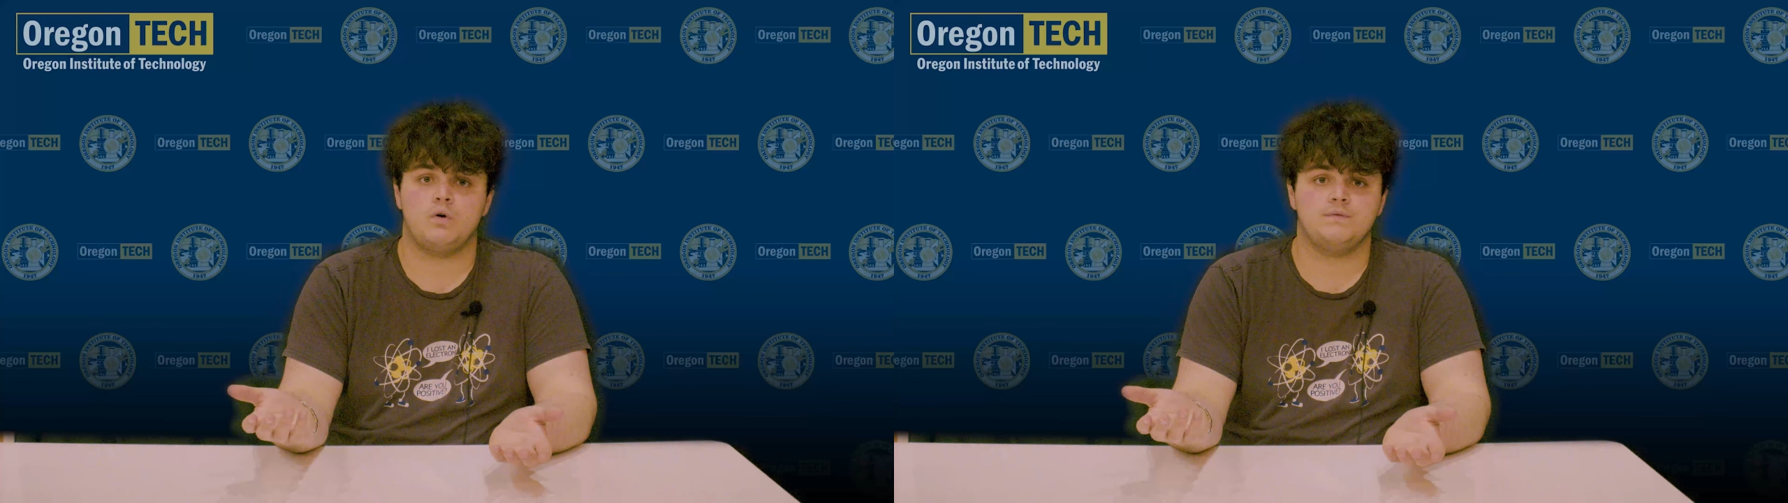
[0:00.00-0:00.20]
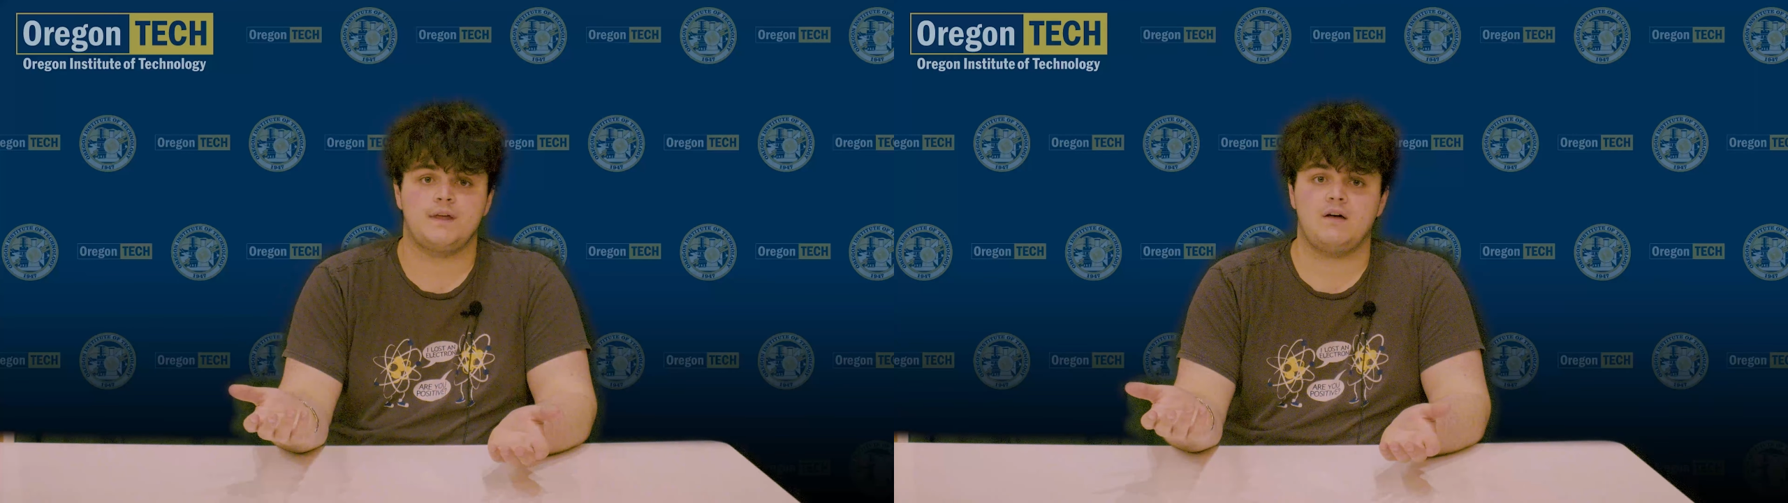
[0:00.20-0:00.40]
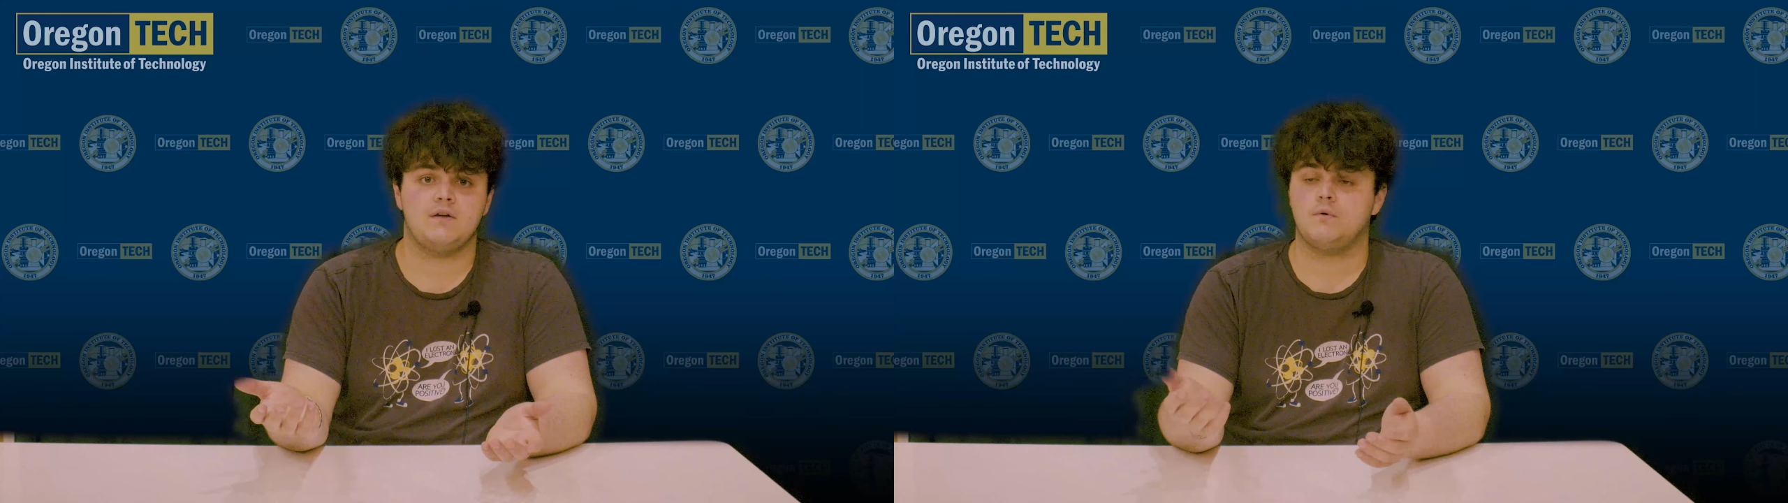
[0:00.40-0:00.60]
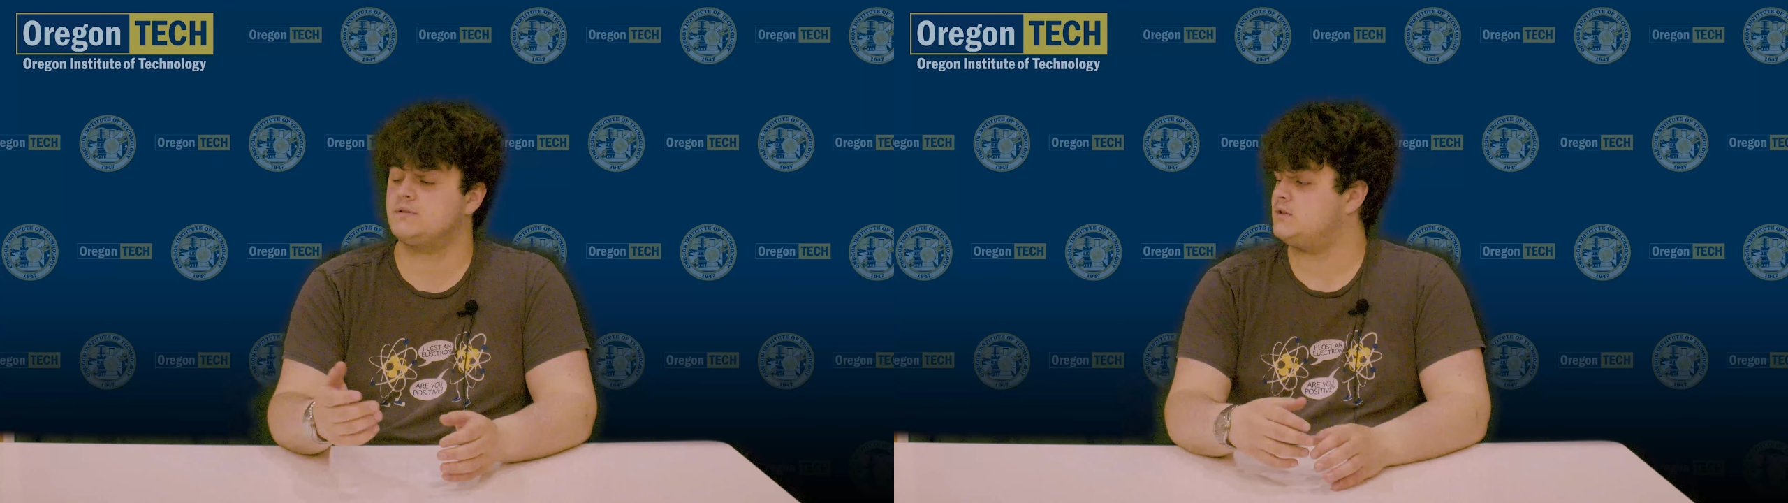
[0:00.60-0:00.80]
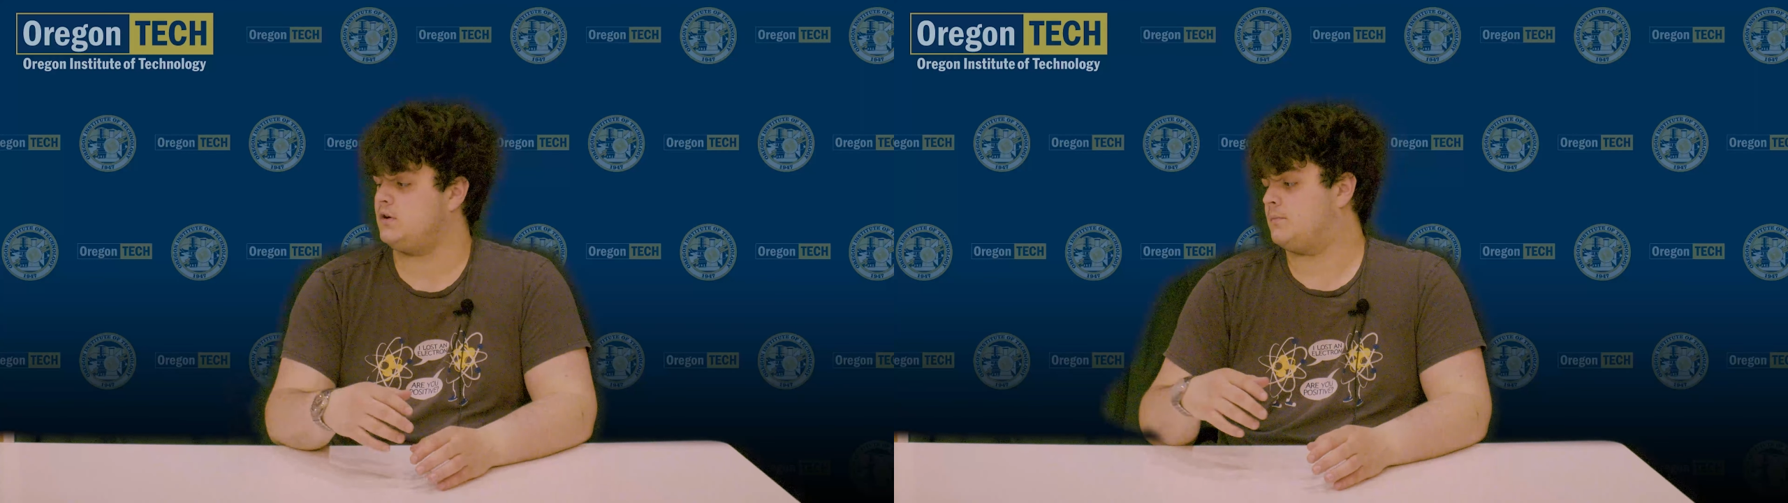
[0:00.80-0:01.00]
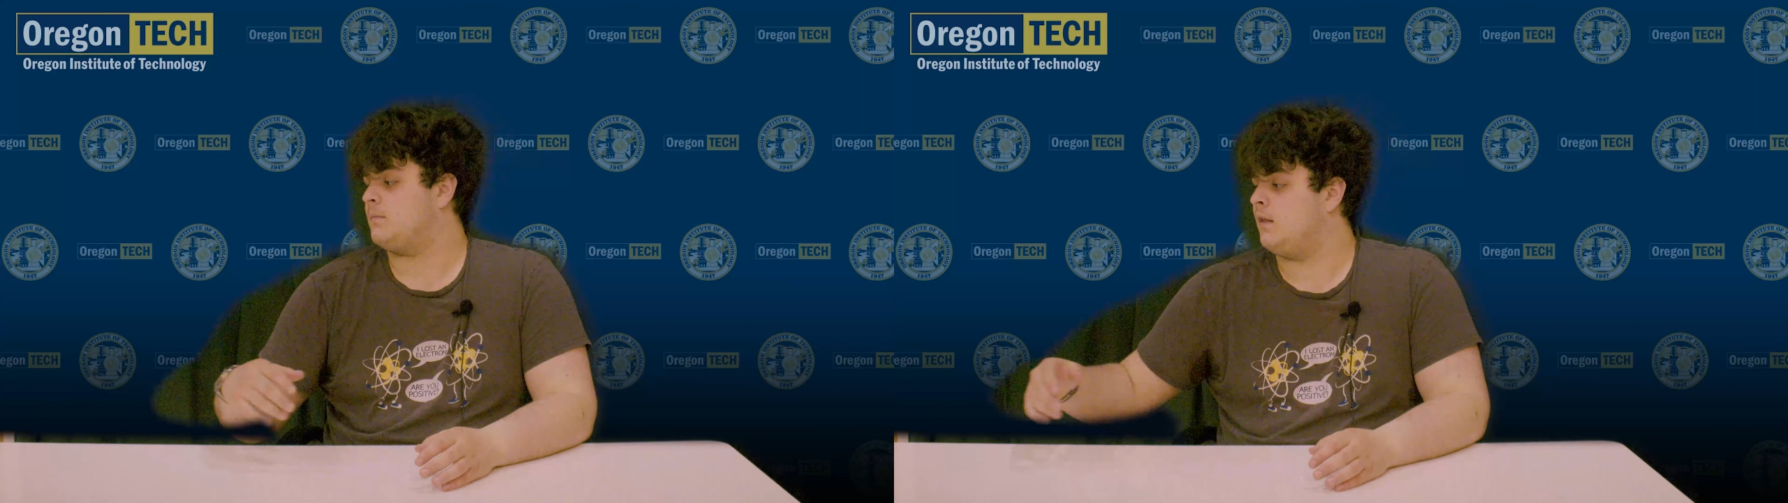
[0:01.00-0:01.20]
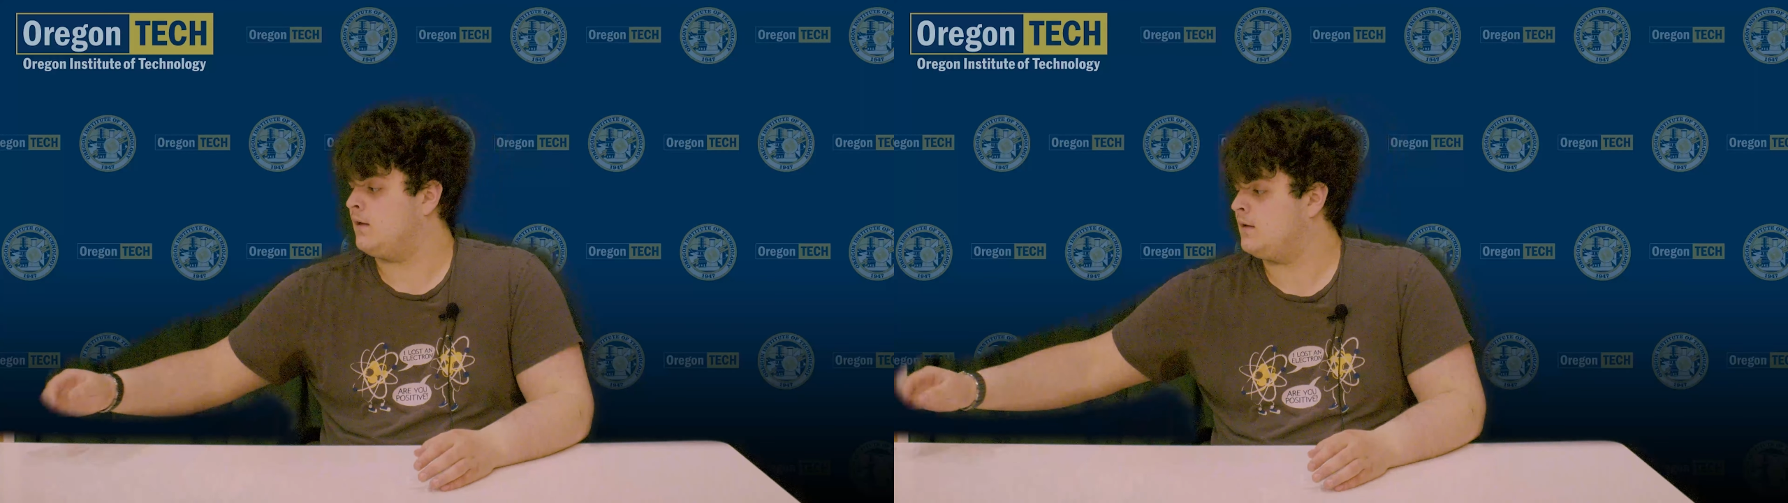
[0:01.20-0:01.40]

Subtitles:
We'll tell you what to do.